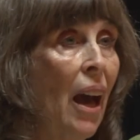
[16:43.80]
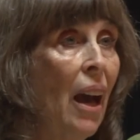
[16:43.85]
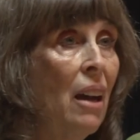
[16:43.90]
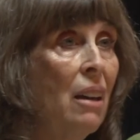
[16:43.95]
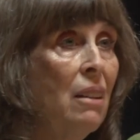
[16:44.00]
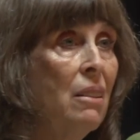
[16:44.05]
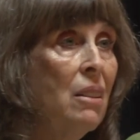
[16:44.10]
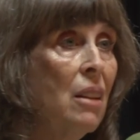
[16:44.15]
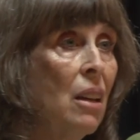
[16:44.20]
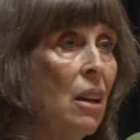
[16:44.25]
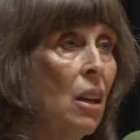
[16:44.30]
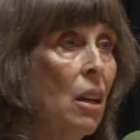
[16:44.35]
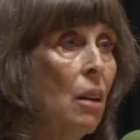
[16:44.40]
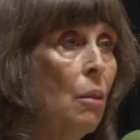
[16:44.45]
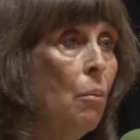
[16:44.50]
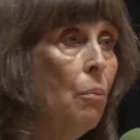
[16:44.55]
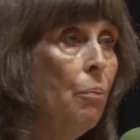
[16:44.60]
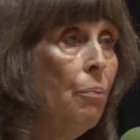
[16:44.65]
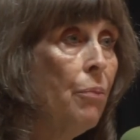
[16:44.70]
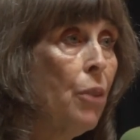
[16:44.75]
and
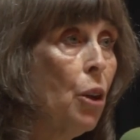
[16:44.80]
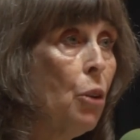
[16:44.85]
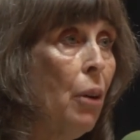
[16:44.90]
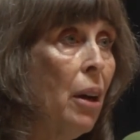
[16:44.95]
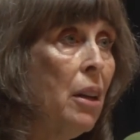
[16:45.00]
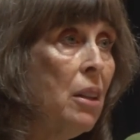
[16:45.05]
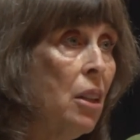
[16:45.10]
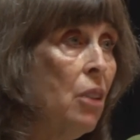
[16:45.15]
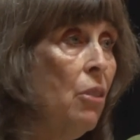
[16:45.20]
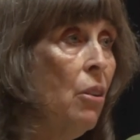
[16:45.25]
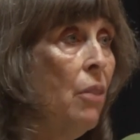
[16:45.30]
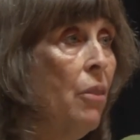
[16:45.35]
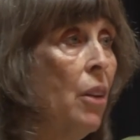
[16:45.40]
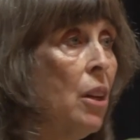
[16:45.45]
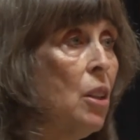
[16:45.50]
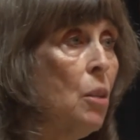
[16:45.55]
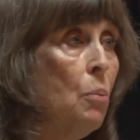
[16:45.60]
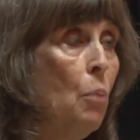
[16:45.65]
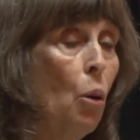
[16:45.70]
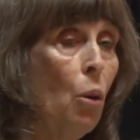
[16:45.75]
criteria
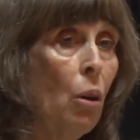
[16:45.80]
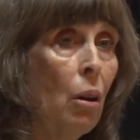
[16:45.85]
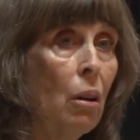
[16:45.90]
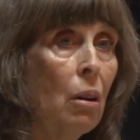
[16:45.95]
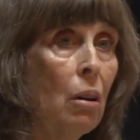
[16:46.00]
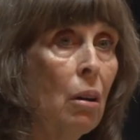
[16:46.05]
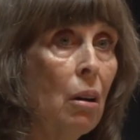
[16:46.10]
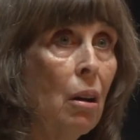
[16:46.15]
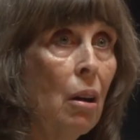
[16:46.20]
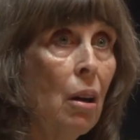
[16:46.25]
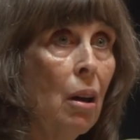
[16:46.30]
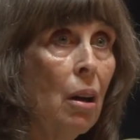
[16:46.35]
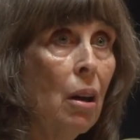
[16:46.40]
that's more